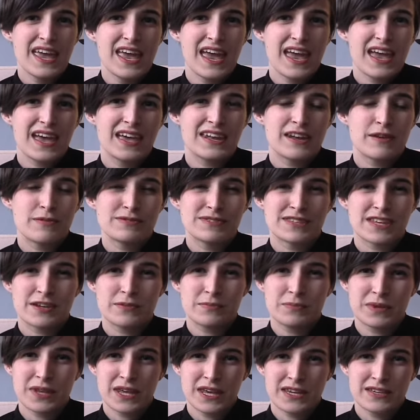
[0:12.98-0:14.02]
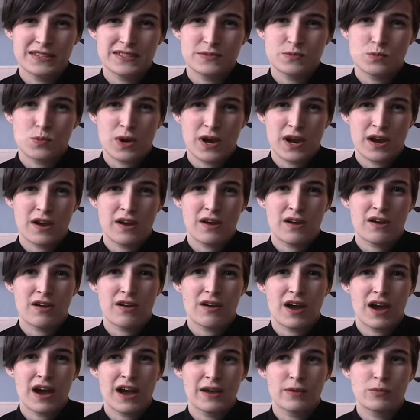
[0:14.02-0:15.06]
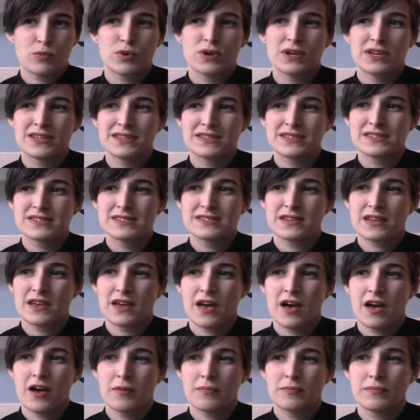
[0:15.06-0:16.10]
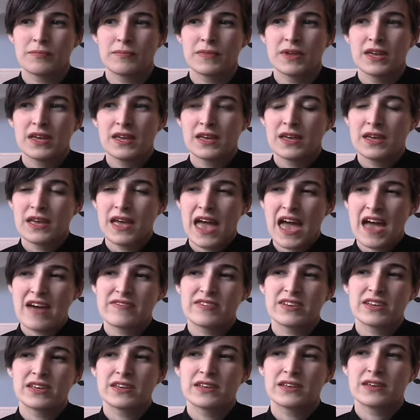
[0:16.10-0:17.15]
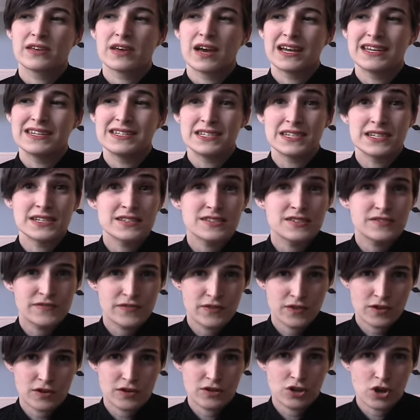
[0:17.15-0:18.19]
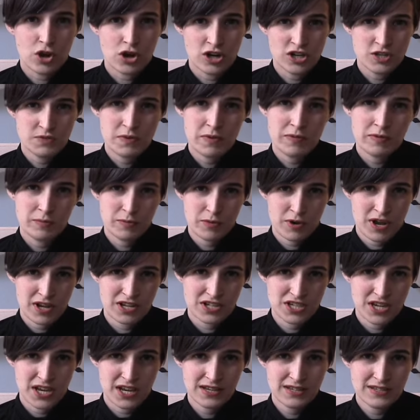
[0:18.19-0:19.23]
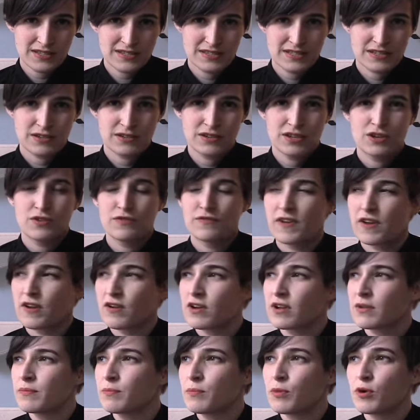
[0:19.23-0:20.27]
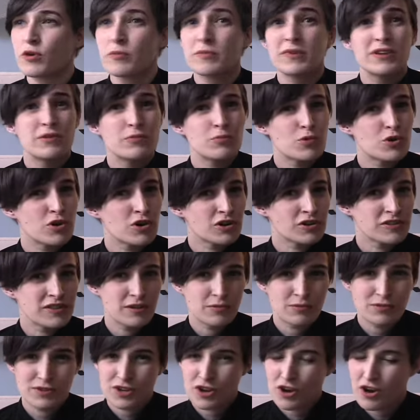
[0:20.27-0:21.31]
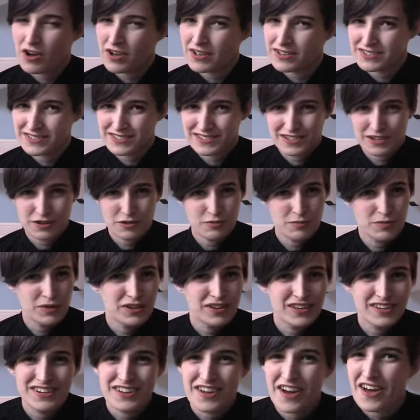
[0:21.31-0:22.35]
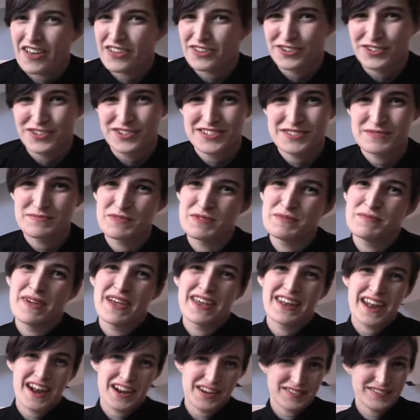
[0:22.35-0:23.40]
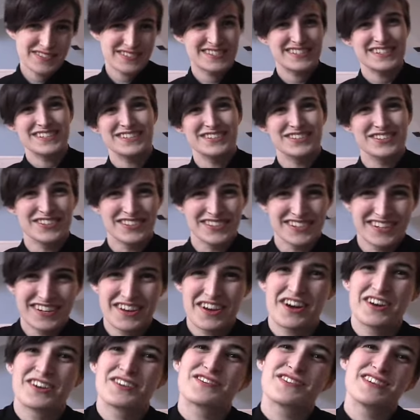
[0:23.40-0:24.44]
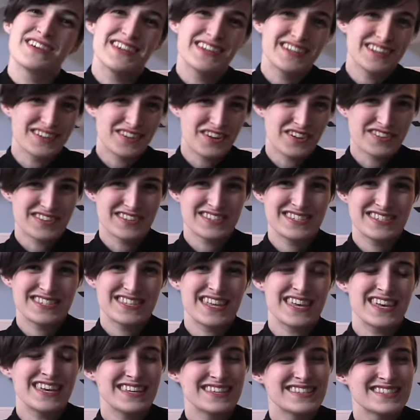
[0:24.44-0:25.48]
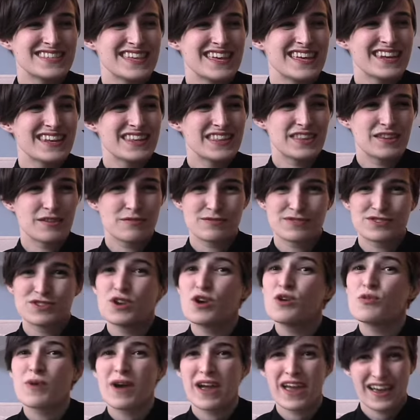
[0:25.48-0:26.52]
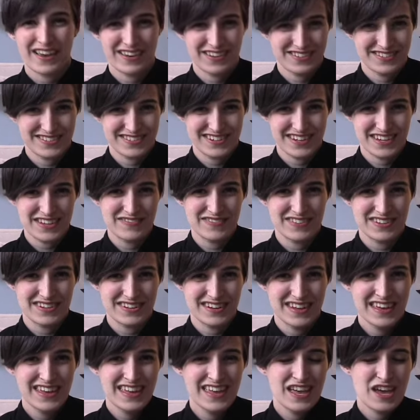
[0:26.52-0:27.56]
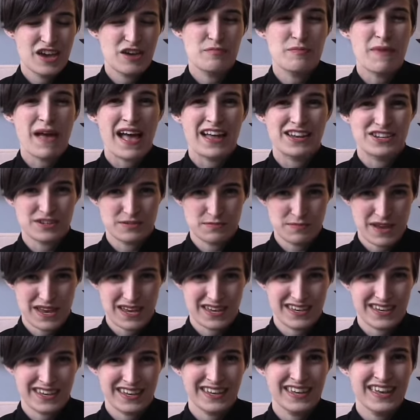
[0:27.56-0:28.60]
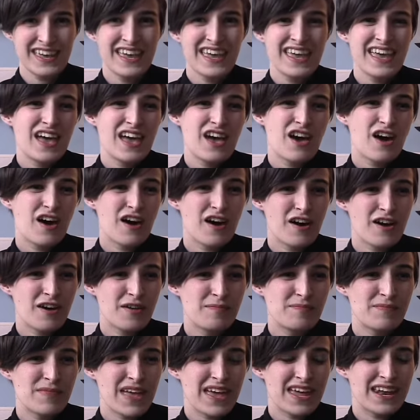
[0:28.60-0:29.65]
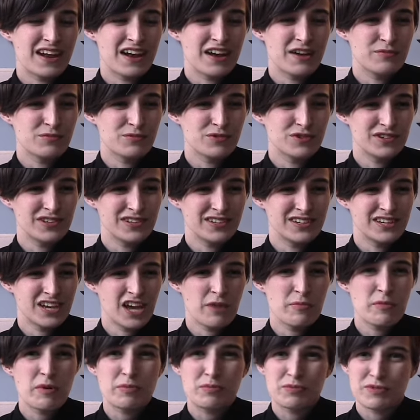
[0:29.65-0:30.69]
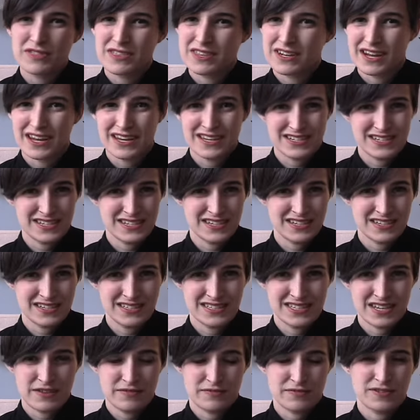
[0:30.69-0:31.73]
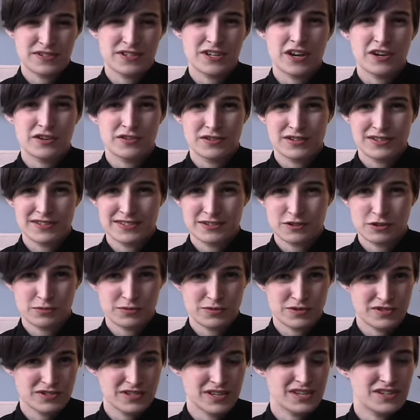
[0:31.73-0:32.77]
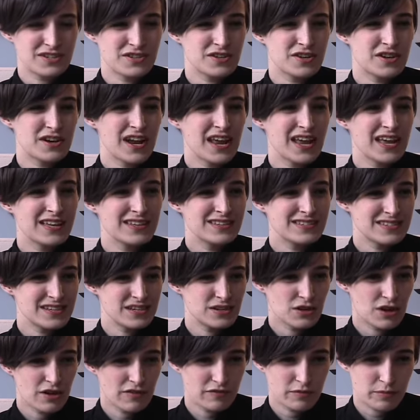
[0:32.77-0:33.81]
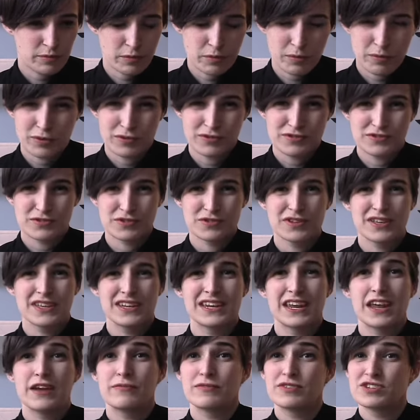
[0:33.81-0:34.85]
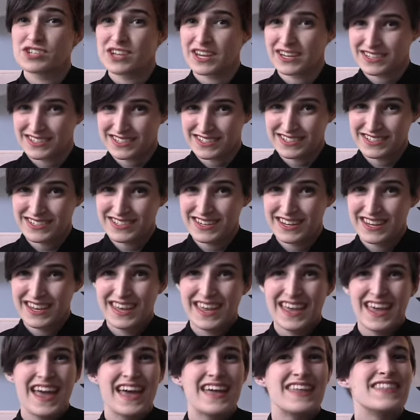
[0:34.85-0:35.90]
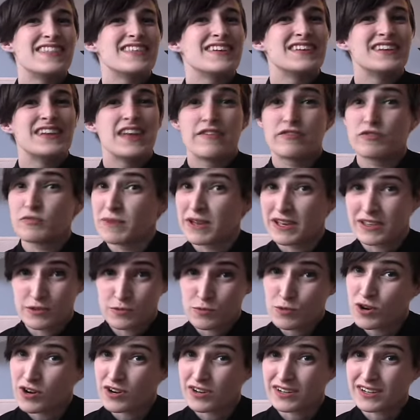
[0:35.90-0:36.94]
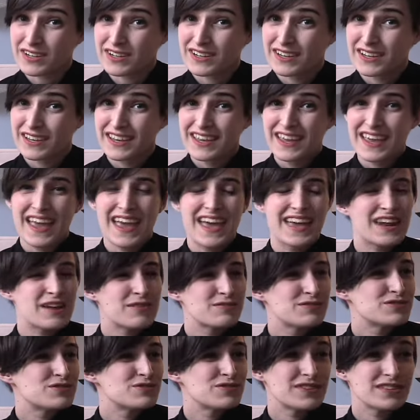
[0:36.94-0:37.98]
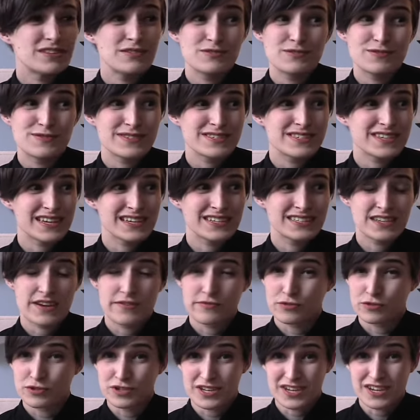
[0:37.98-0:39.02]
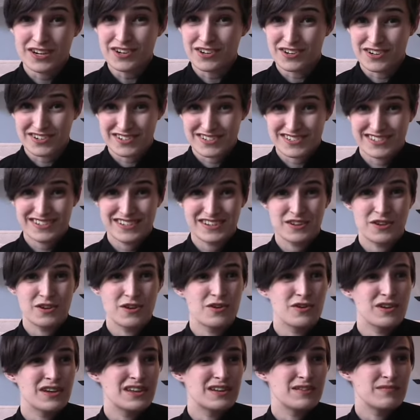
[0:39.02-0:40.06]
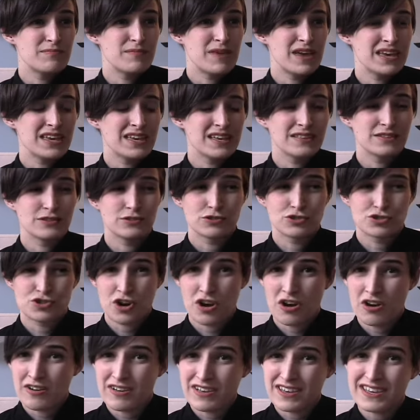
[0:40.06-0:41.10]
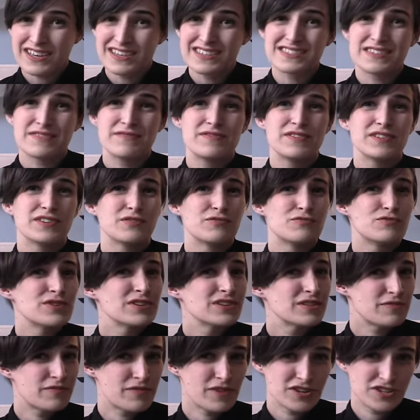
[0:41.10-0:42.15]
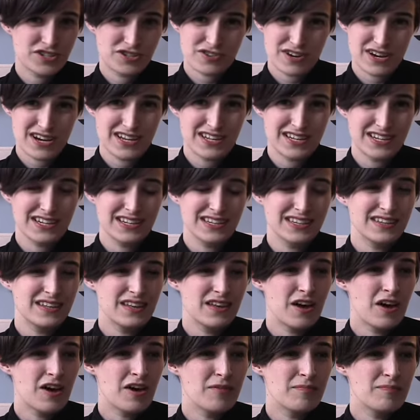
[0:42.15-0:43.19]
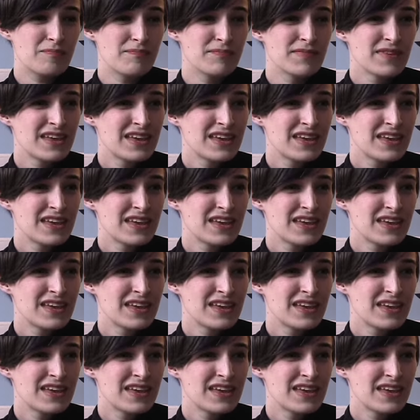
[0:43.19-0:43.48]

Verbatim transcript: and I was at a place where I was um, having ideas for large public projects, you know, very permanent work that would cost, you know, a million dollars and be made out of steel and concrete and all these things that there was no way I could even imagine making. Um, and I would come up with an idea, say for Socrates Sculpture Center, and send off a proposal and get rejected, and then never make the work. And I was doing, you know, this was like several years, you know, and making little drawings and feeling really frustrated. And um,